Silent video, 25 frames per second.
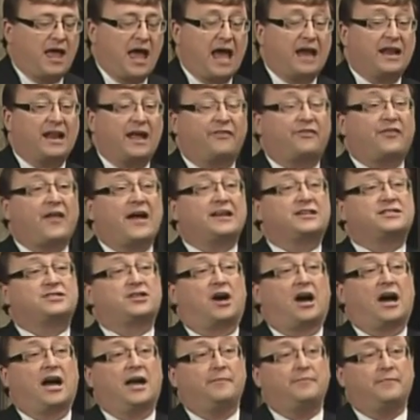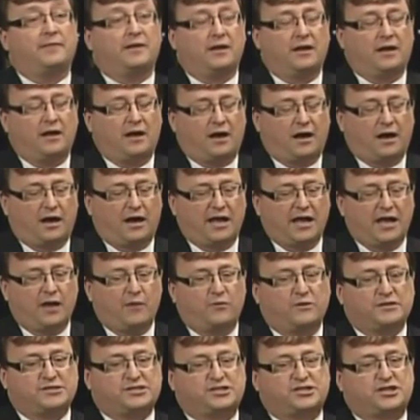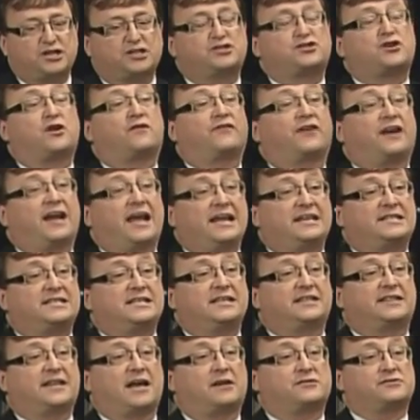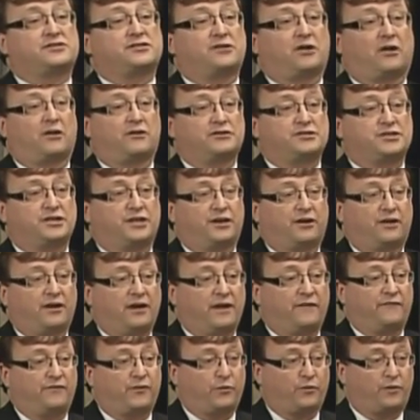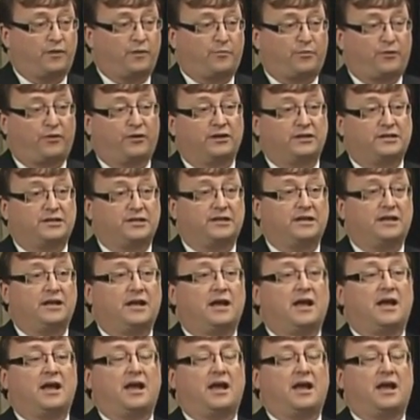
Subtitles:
And at that time, it was just over $18,000 a year if you were a Burlington